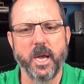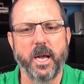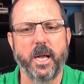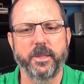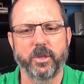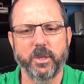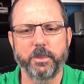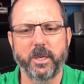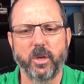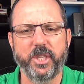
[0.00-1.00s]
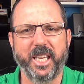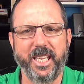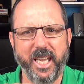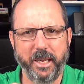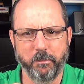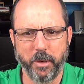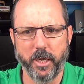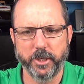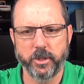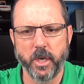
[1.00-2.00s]
uh, there's something called the gate
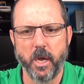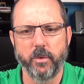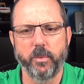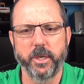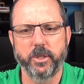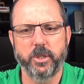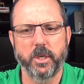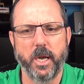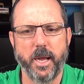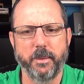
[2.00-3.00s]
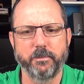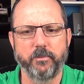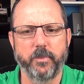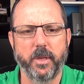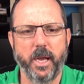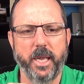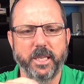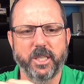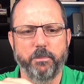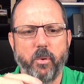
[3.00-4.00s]
blush, which um, uh,
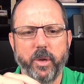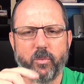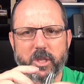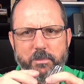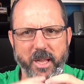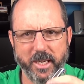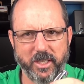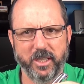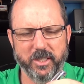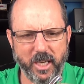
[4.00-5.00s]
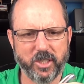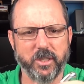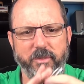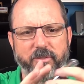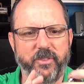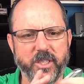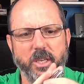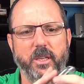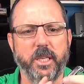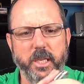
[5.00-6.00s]
is the point where the plastic is actually
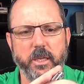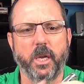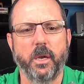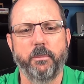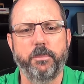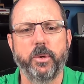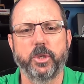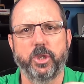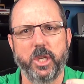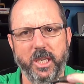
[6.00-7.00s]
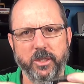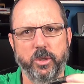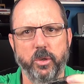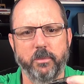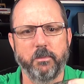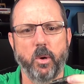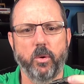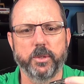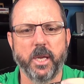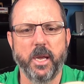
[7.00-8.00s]
physically pushed into the
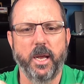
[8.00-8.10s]
mold,